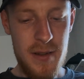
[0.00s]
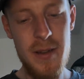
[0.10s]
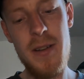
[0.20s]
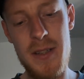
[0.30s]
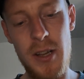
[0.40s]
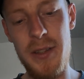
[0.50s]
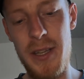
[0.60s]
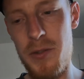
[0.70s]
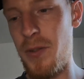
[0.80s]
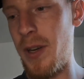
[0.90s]
It's not
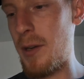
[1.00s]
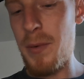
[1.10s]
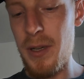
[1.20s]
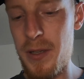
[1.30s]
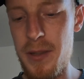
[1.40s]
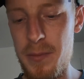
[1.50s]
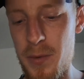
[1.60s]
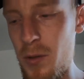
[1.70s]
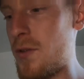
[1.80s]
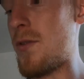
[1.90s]
that tricky, but the
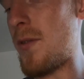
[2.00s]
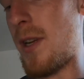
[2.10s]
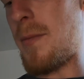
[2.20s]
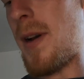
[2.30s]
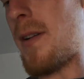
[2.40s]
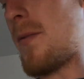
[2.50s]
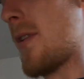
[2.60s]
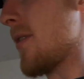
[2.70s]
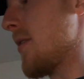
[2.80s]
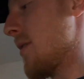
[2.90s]
most tricky part
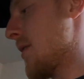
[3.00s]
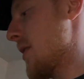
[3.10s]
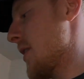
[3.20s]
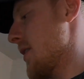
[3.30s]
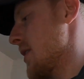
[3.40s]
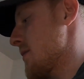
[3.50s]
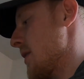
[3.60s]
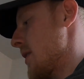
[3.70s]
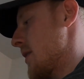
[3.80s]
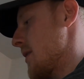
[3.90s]
in this fly.